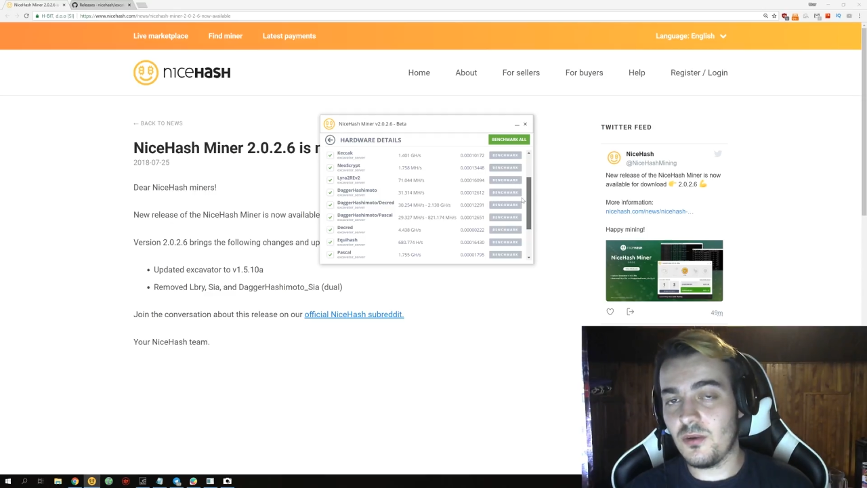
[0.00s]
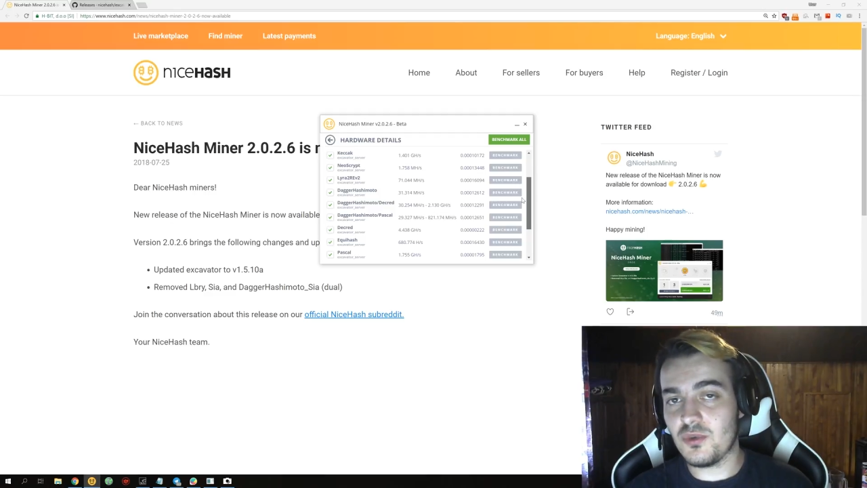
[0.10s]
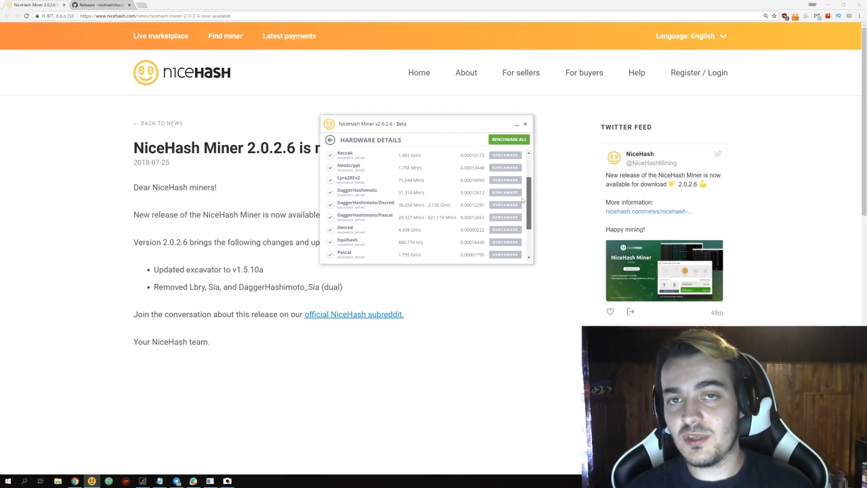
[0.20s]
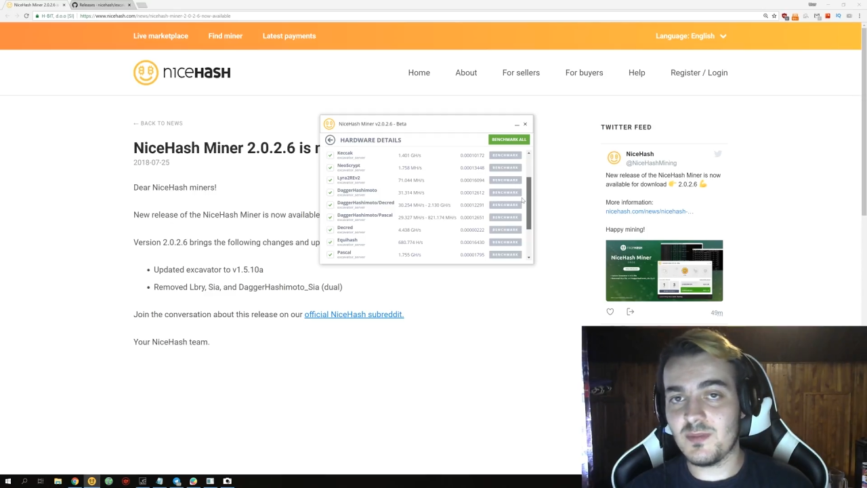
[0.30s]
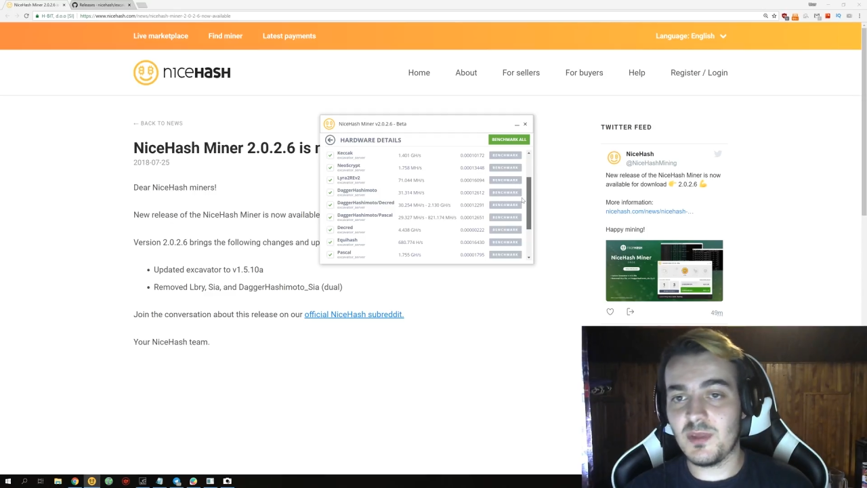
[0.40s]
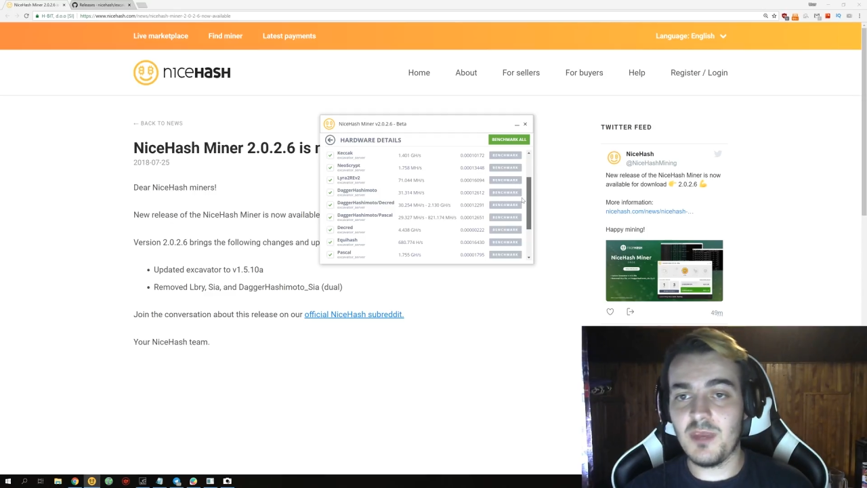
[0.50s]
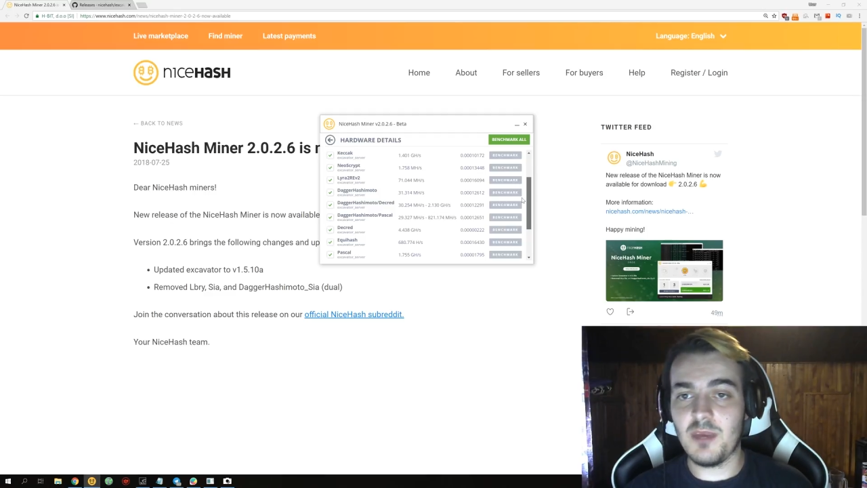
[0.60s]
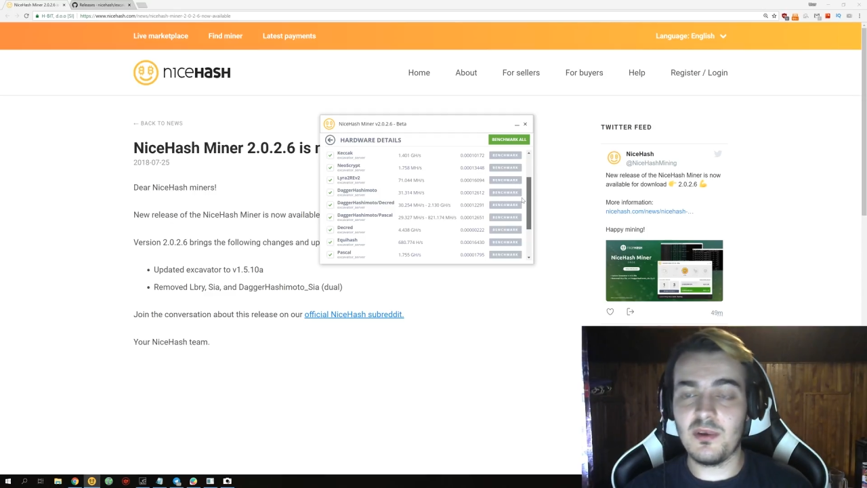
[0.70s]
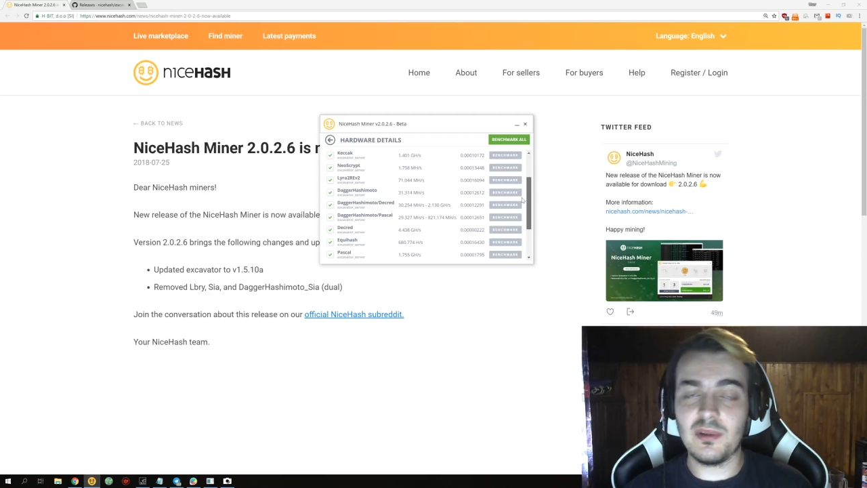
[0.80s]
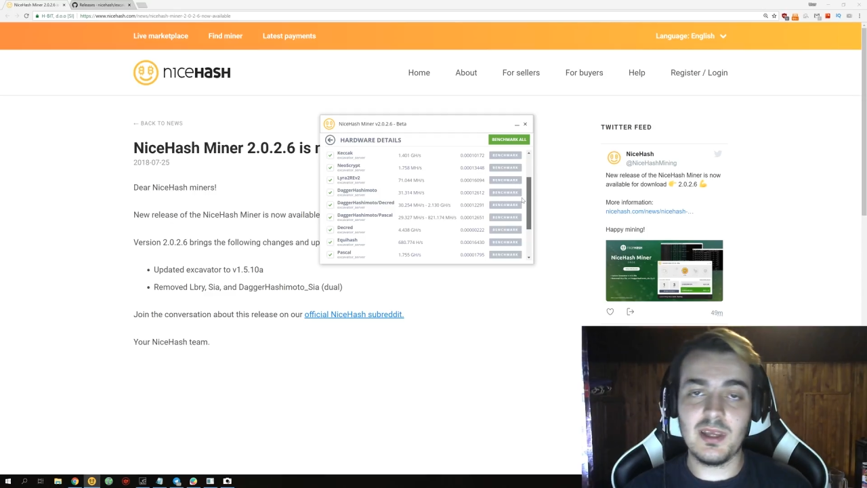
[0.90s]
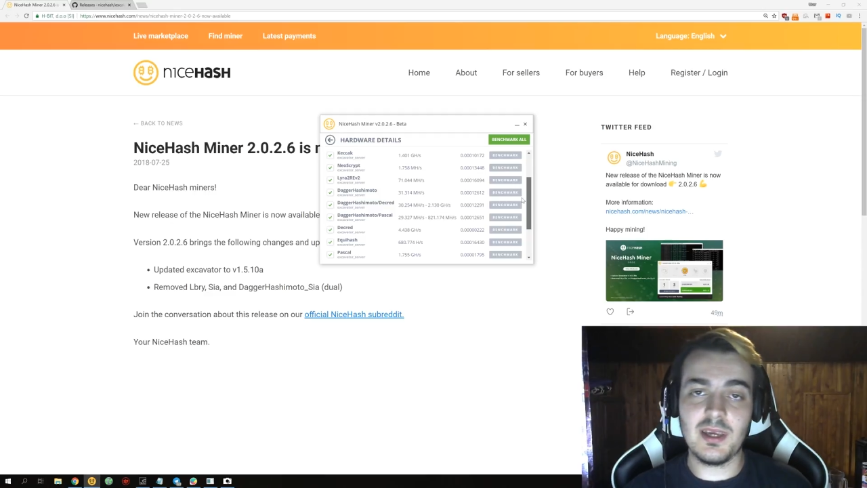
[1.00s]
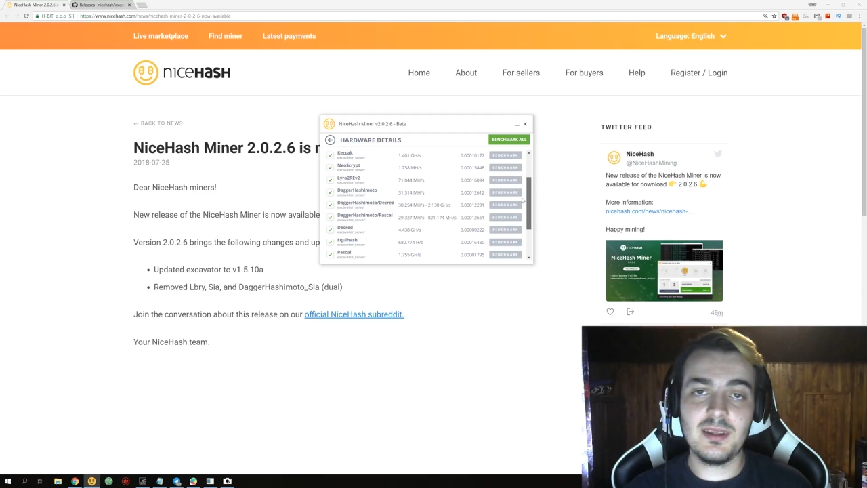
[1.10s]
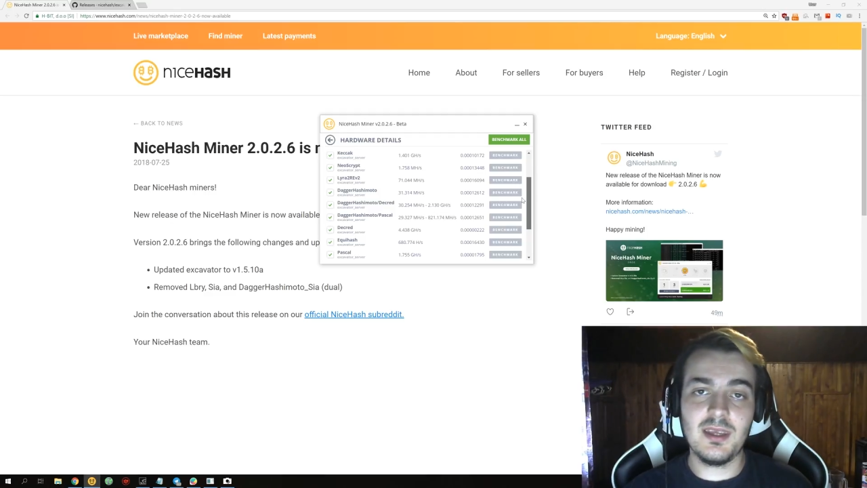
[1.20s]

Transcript: options but maybe on like